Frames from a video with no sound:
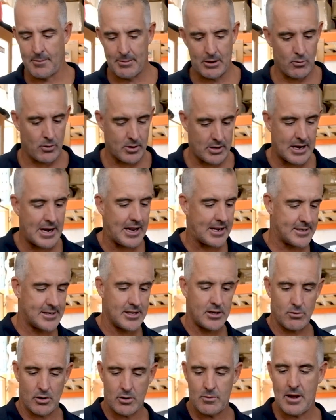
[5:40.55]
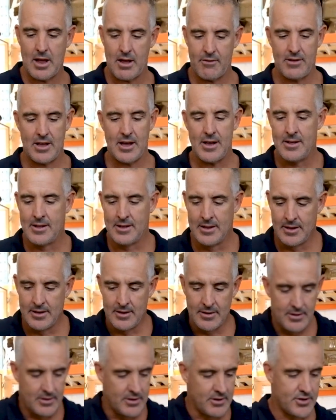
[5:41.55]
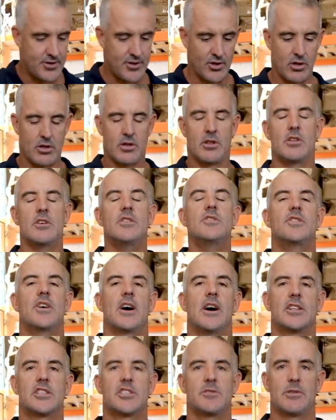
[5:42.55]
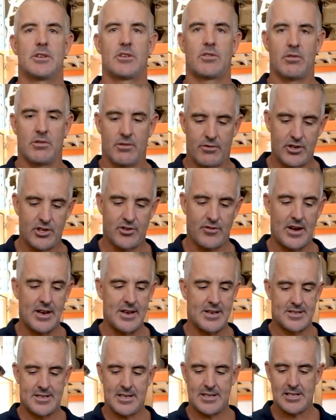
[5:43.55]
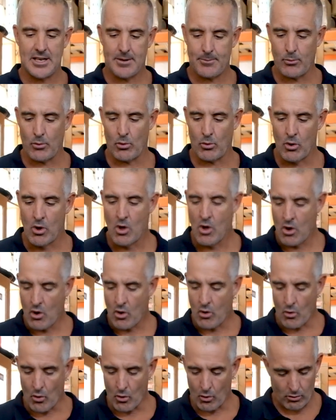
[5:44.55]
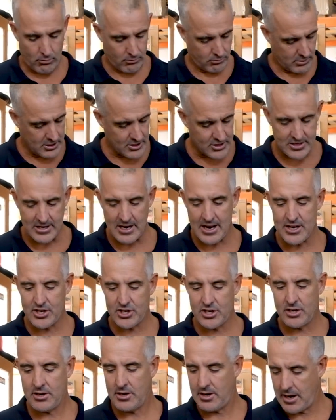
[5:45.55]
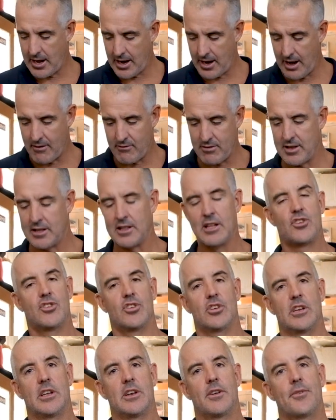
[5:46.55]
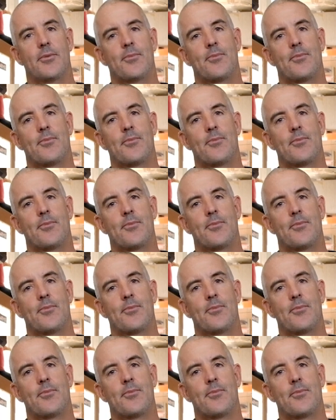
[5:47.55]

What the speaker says: But like I said, what we have here is the ultimate fish finder setup or installation and everything that you need.